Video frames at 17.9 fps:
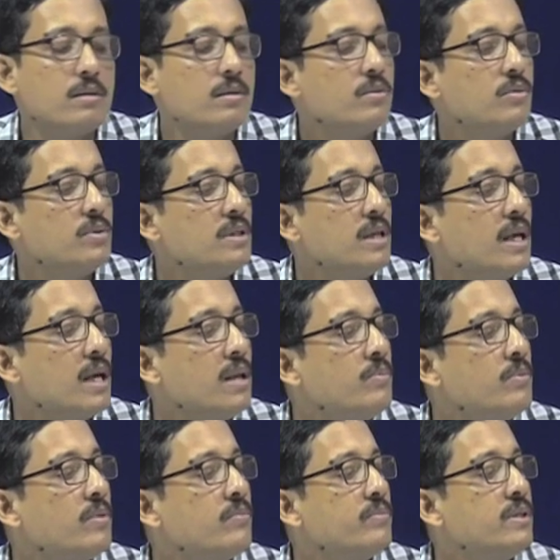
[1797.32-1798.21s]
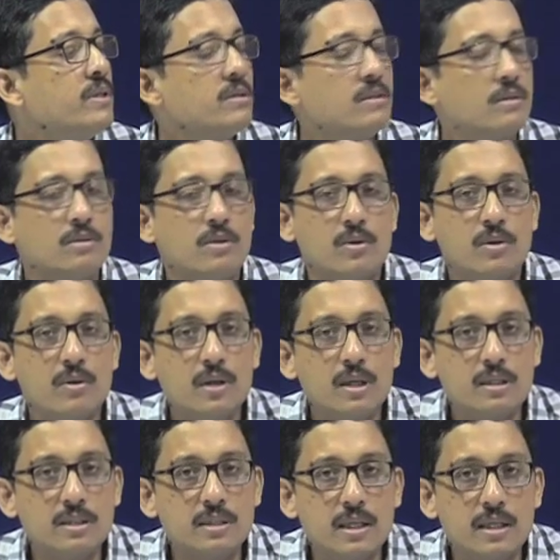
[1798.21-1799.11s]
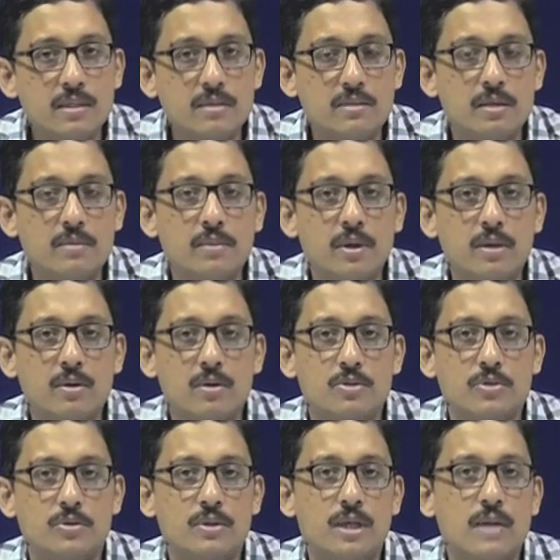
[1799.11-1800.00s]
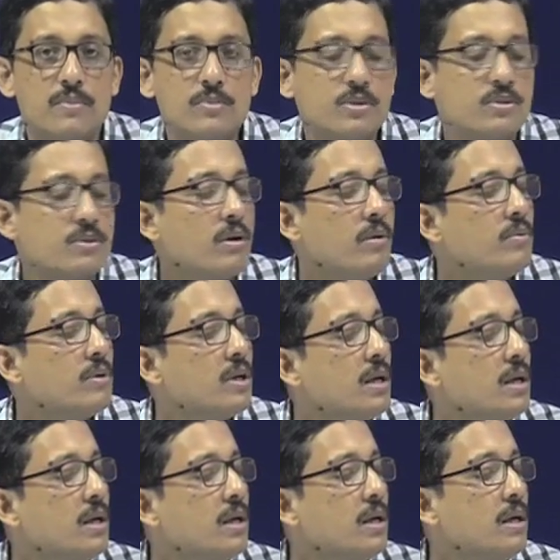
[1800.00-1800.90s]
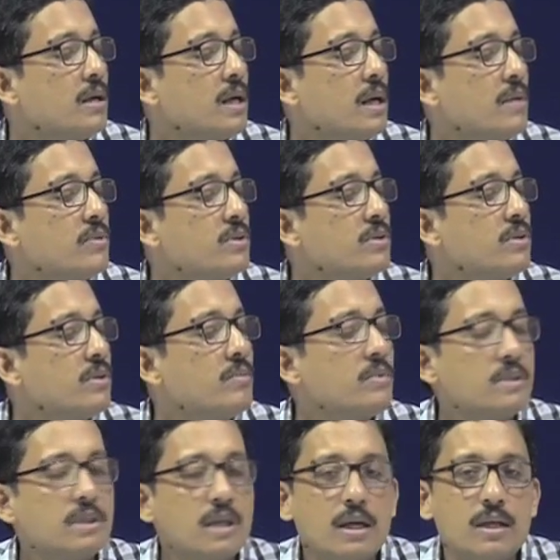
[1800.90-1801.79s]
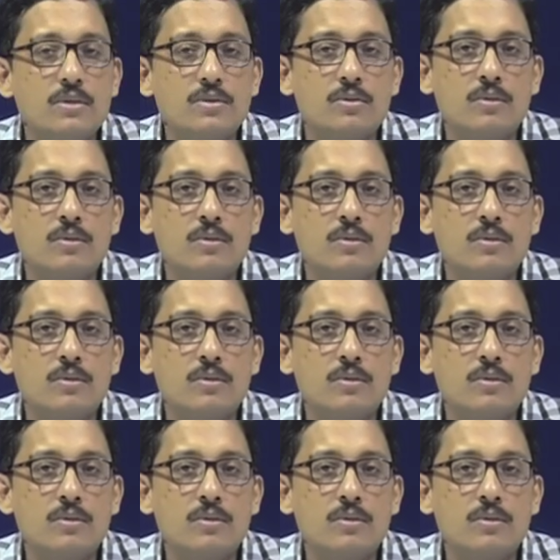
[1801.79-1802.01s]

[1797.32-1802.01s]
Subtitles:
with the help of this not only steady state but also time resolved studies,